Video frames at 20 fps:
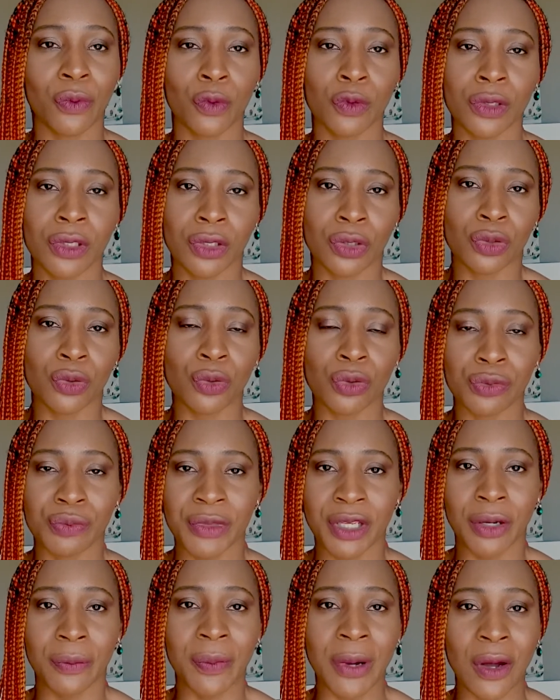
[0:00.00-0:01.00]
My they told
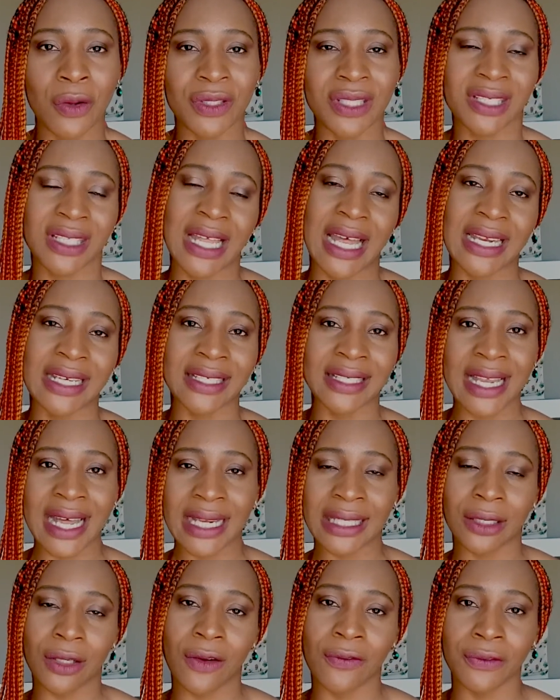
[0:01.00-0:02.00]
me about it and
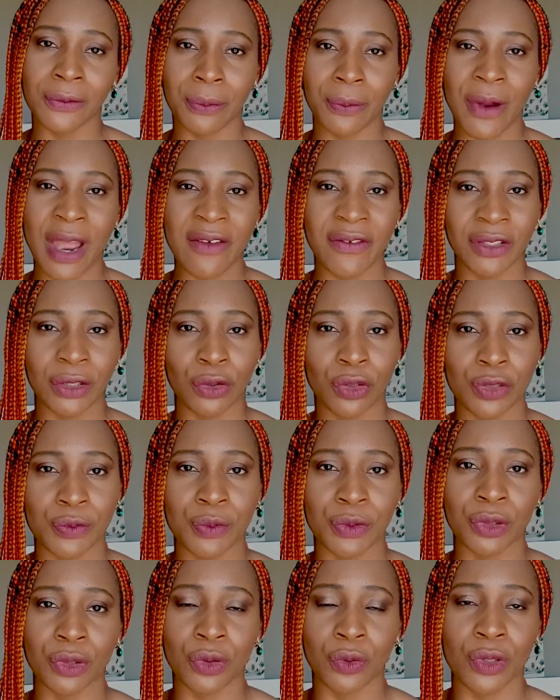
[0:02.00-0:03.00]
that of the private
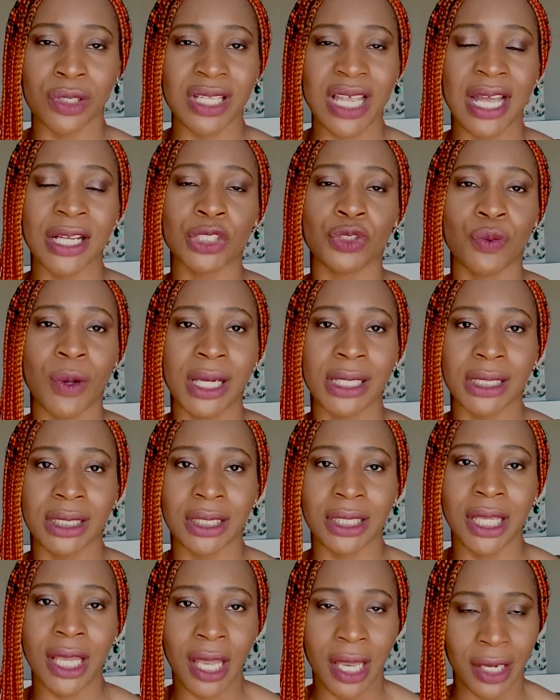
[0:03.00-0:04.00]
hospital was
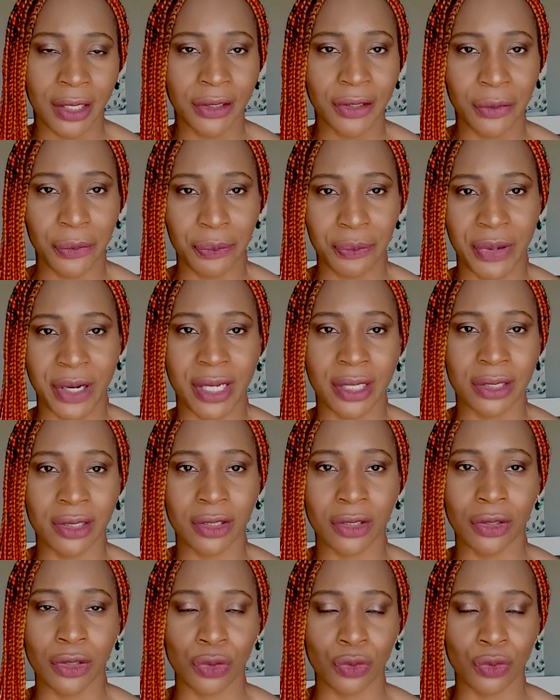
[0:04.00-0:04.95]
actually the best.